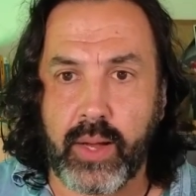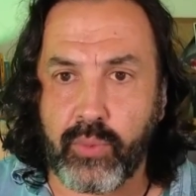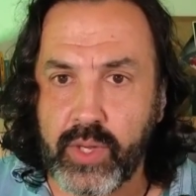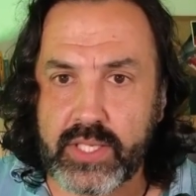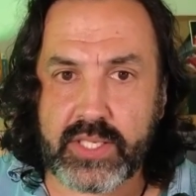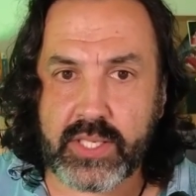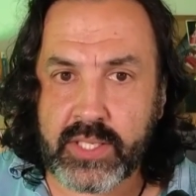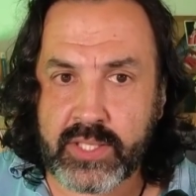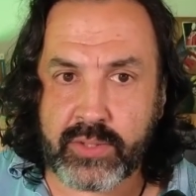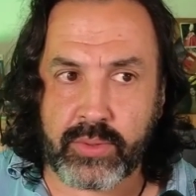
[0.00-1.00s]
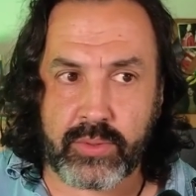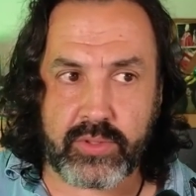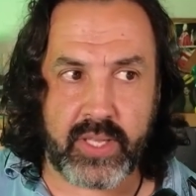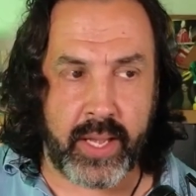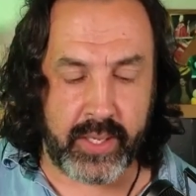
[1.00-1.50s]
which
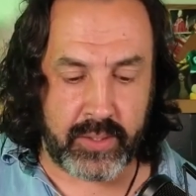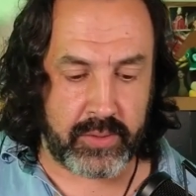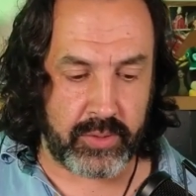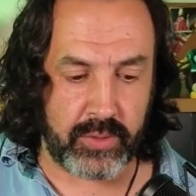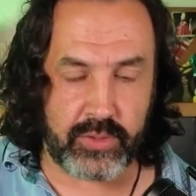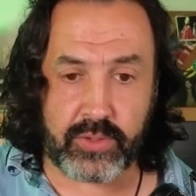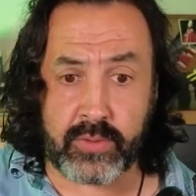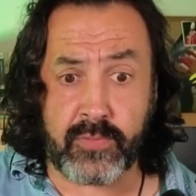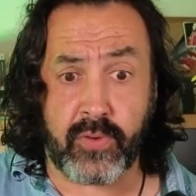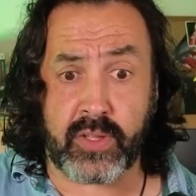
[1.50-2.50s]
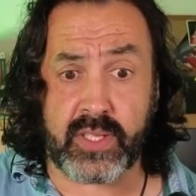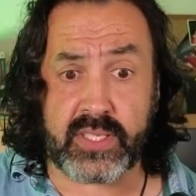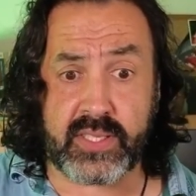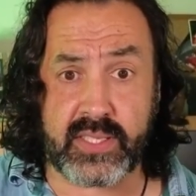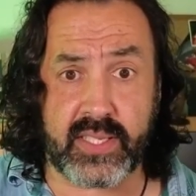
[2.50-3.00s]
screws I need to use for
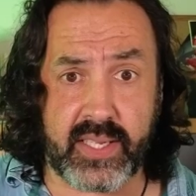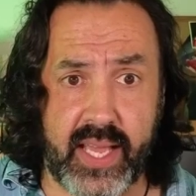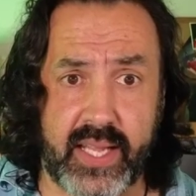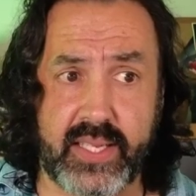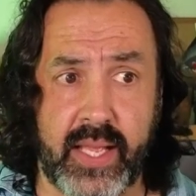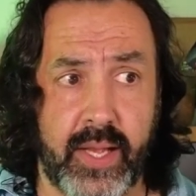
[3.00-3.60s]
this, this, and that,